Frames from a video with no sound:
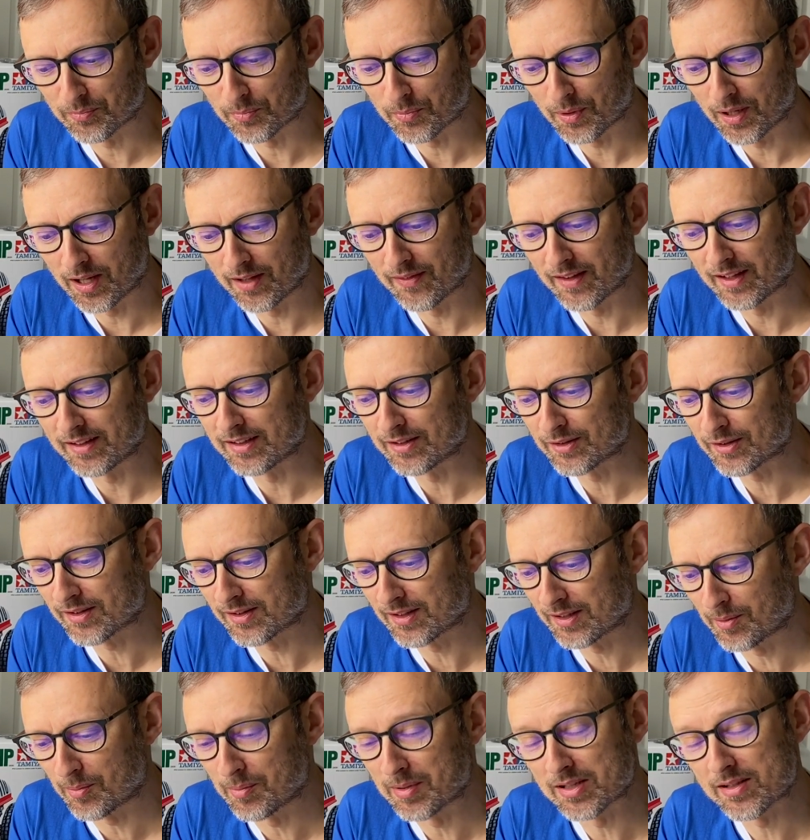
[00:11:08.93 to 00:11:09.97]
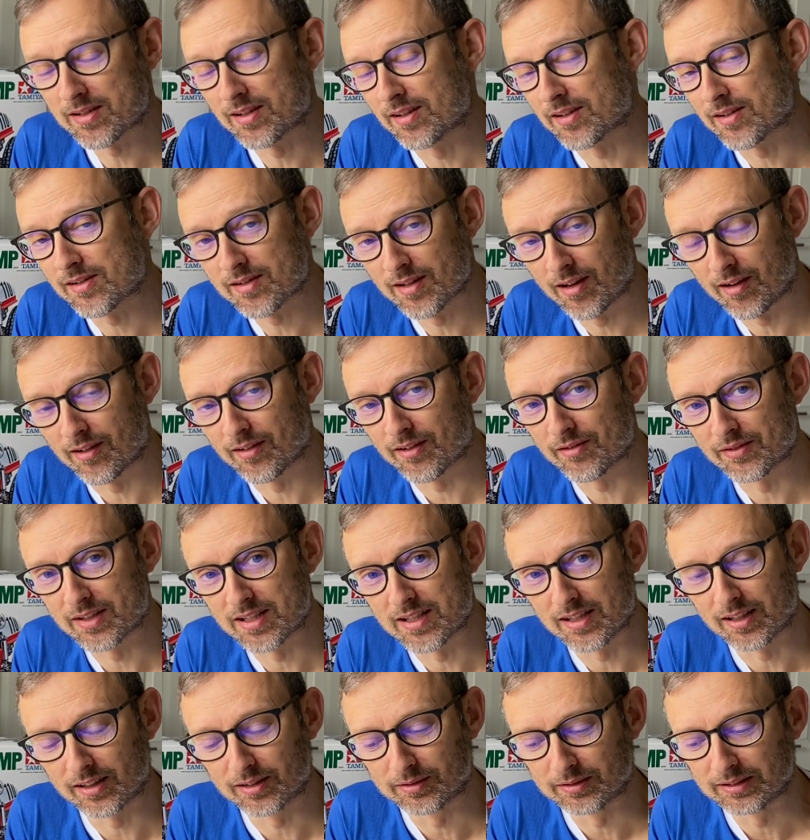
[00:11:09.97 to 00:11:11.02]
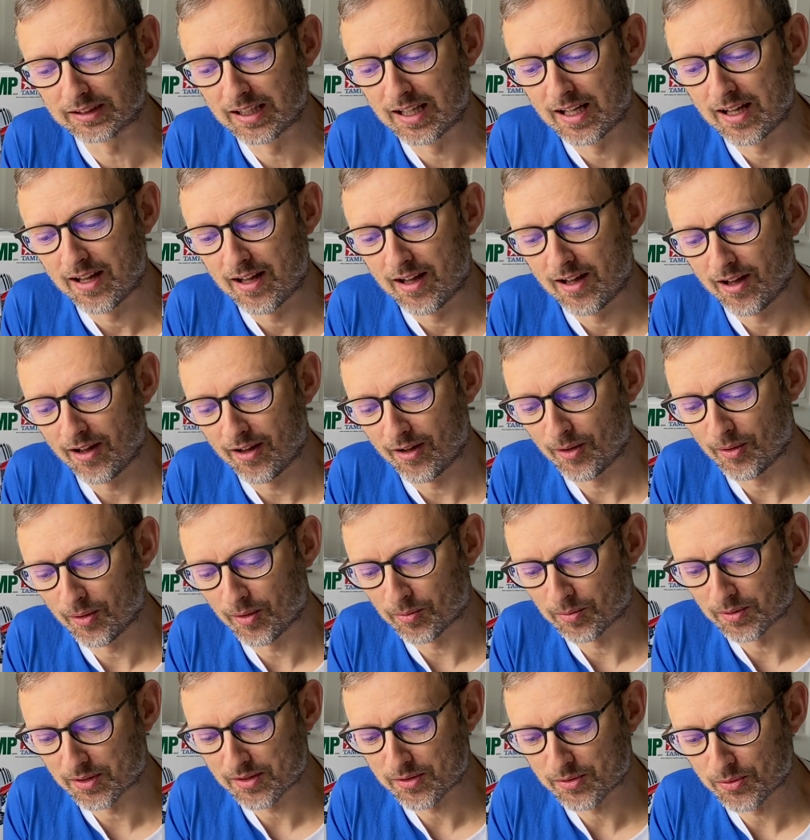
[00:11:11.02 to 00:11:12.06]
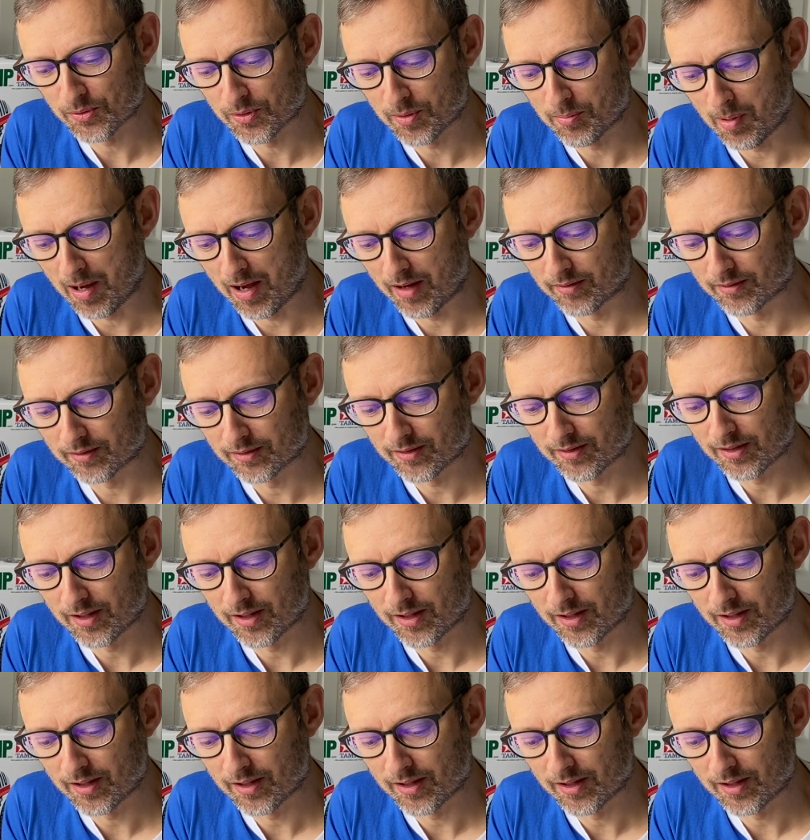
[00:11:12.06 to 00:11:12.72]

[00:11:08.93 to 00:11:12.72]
And then the other thing I mentioned at the start of the video, I wanted to talk about,